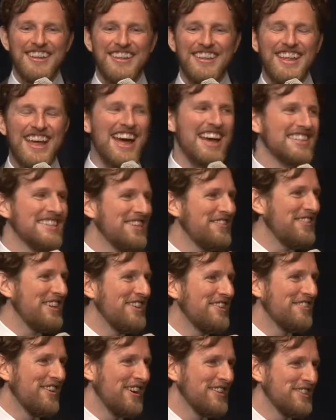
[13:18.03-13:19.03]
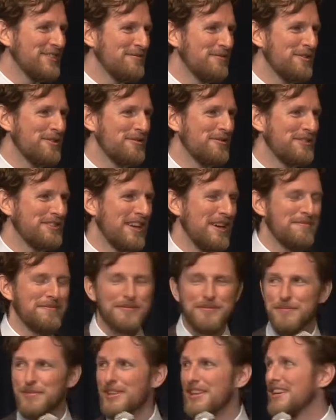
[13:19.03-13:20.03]
Activity across the board was up.
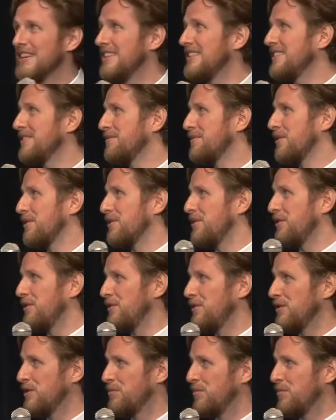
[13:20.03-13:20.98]
Plugins were a huge